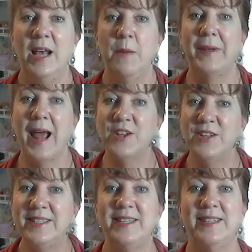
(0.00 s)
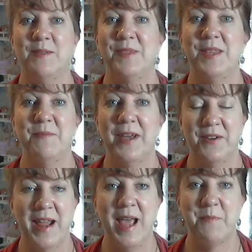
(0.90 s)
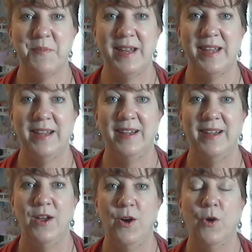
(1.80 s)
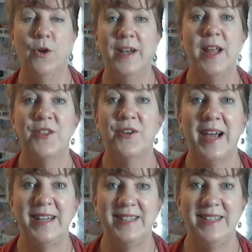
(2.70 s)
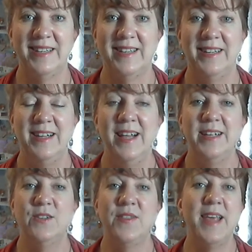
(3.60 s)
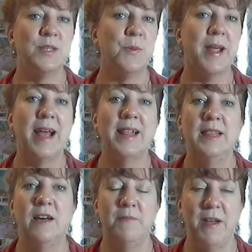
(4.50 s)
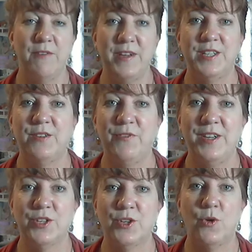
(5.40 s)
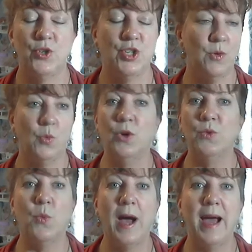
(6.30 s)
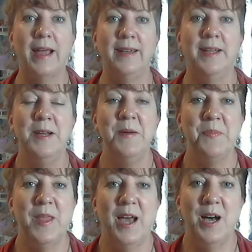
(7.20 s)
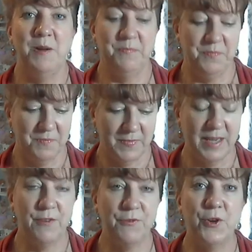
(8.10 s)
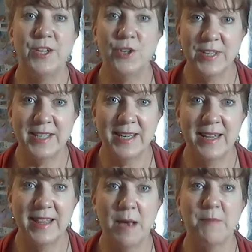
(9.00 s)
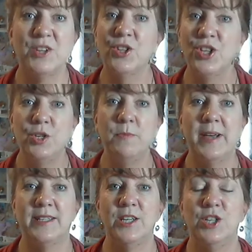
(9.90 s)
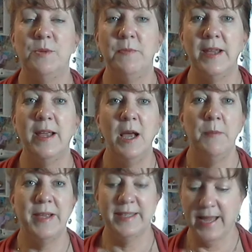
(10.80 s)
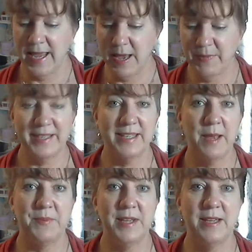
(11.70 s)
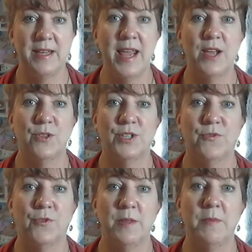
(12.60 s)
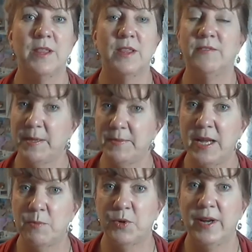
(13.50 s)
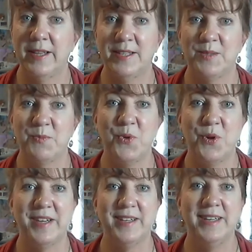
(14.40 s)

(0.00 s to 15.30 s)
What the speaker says: But I could see something better happening or another idea. So that's why I love my face-to-face coaching worldwide. And if you're interested in that, make sure that you message me, because I am accepting handlers for the month of September at this point.